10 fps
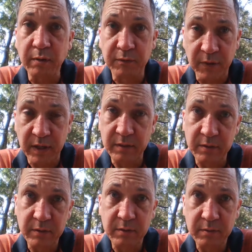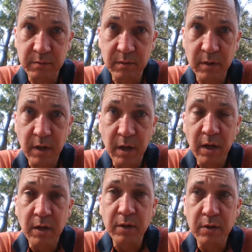friends,
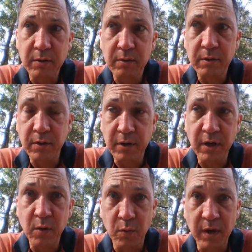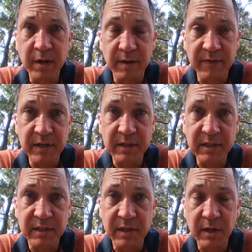you're going to want to eventually
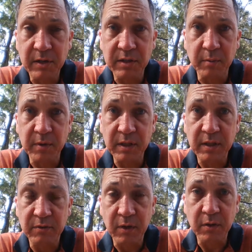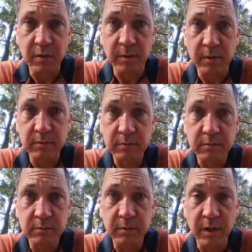share something that's vulnerable.
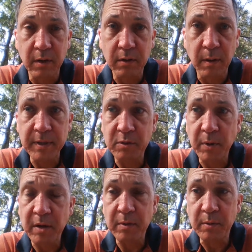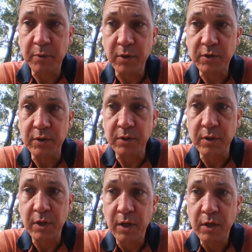This might be the person
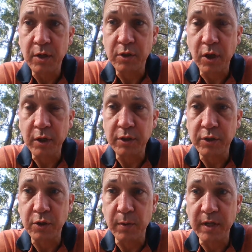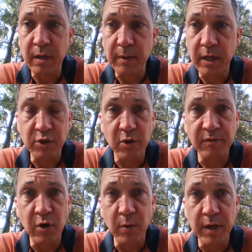you're talking to one day because you have
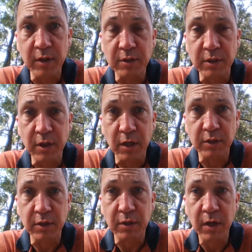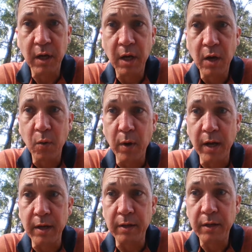no one else to talk to
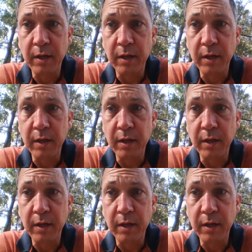when